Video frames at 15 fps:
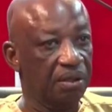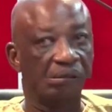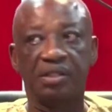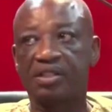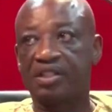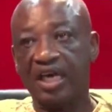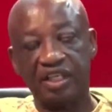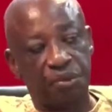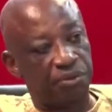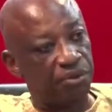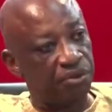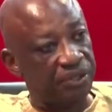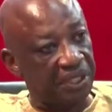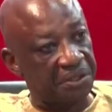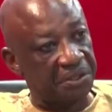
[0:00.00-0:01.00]
Such
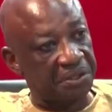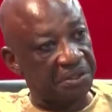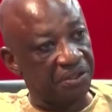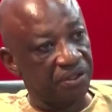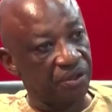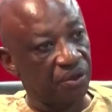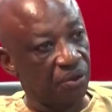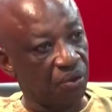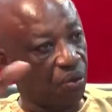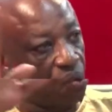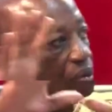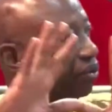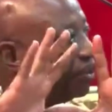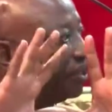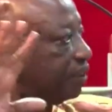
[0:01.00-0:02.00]
projects
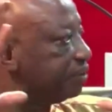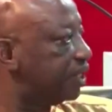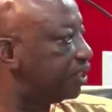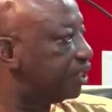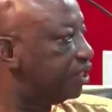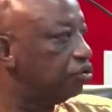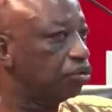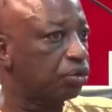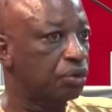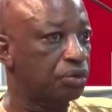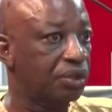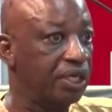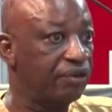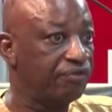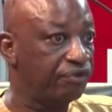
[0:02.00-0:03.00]
almost subjecting to
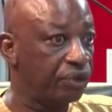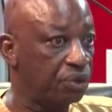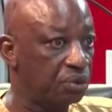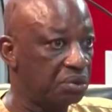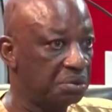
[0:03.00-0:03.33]
review.